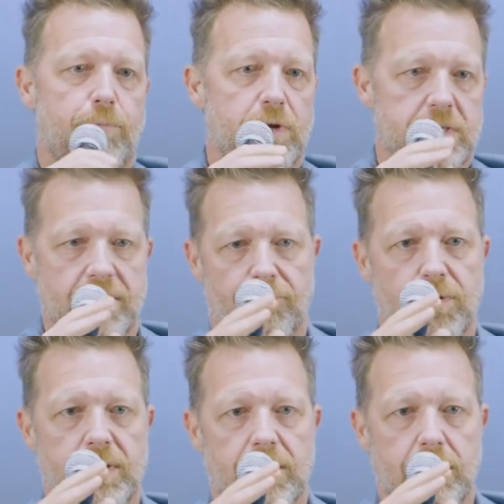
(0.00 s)
put
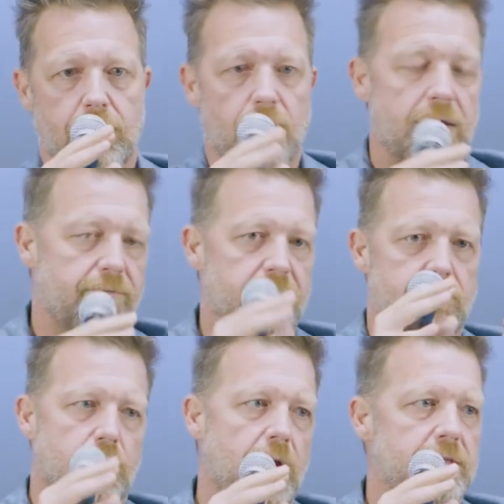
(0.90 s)
different creative
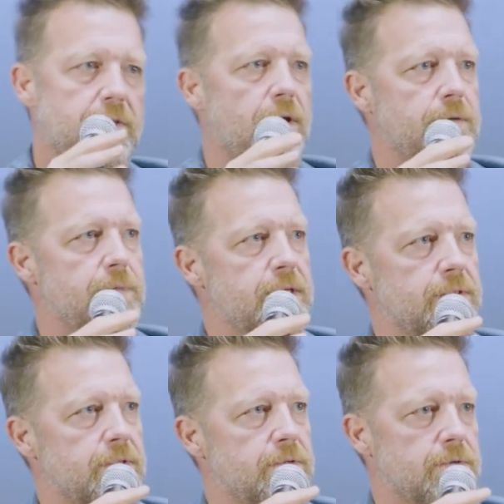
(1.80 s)
constraints on me
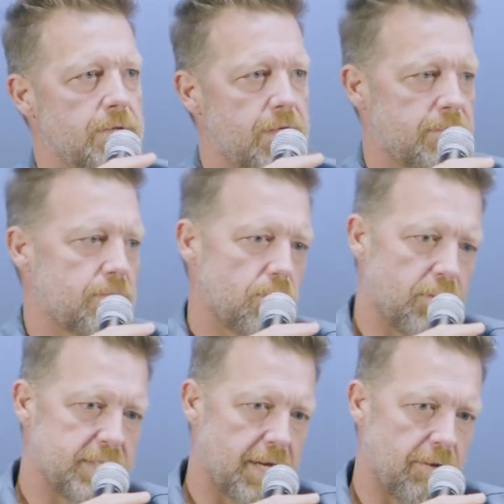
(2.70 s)
as an as a
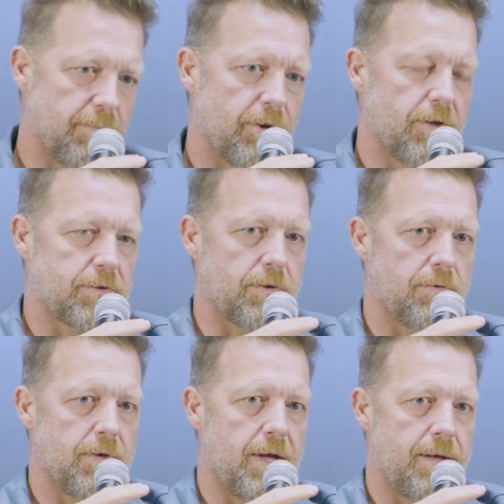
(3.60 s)
storyteller, but
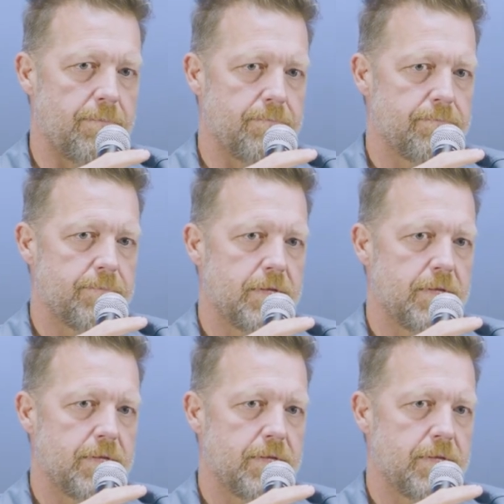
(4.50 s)
also um,